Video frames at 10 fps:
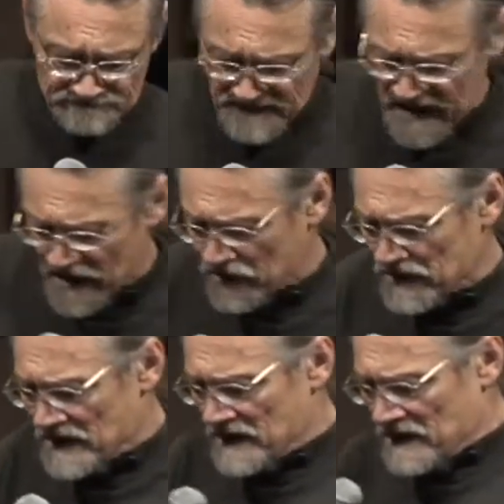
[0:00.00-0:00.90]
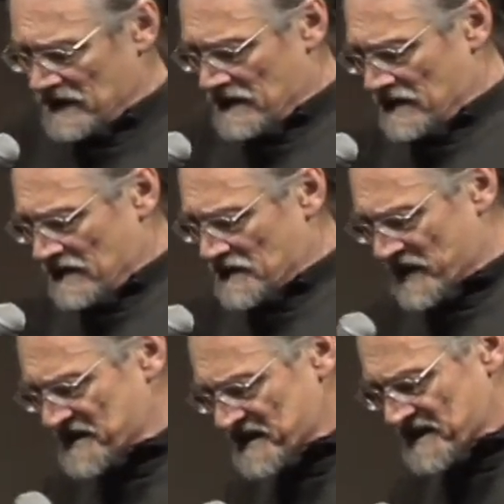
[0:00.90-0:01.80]
Now, the
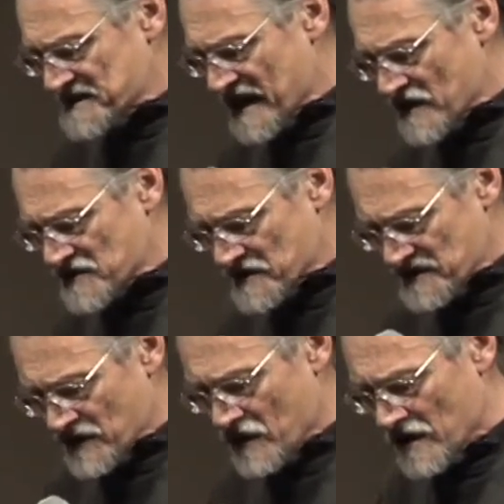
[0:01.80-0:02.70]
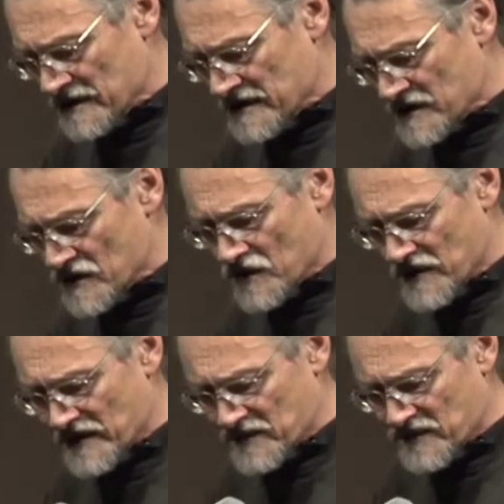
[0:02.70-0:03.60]
president's house was on
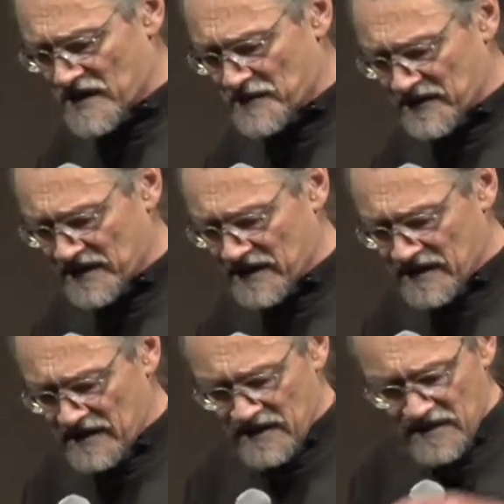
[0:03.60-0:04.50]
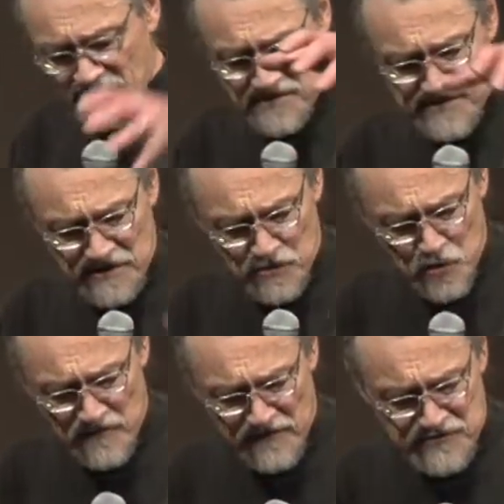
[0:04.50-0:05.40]
Concordia property. There was a
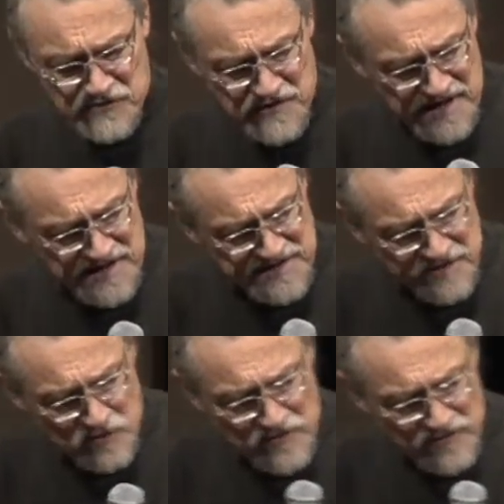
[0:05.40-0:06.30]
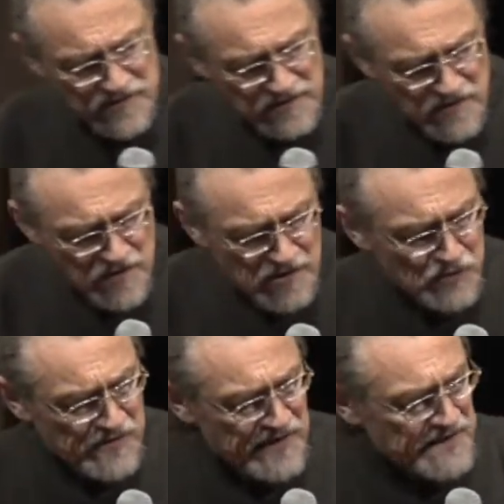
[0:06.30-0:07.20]
grove of trees, and over a long
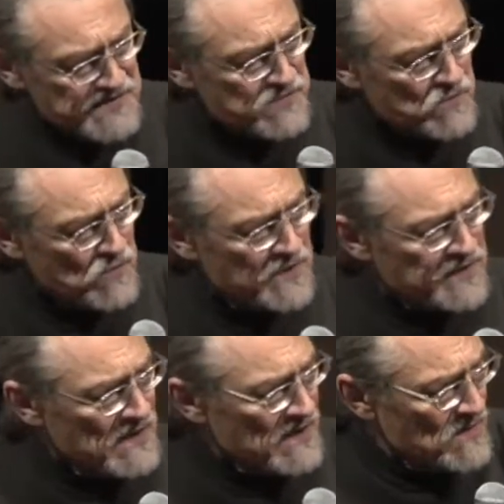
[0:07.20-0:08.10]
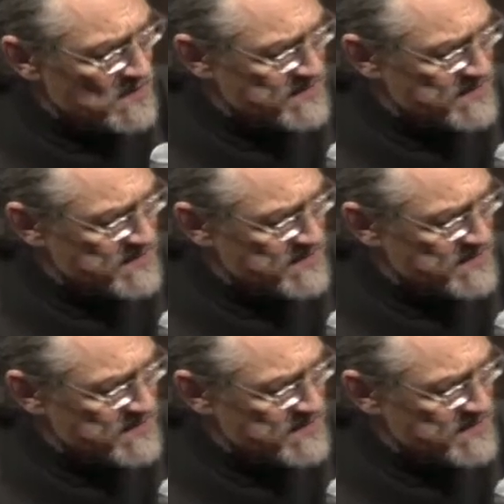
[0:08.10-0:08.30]
green sward was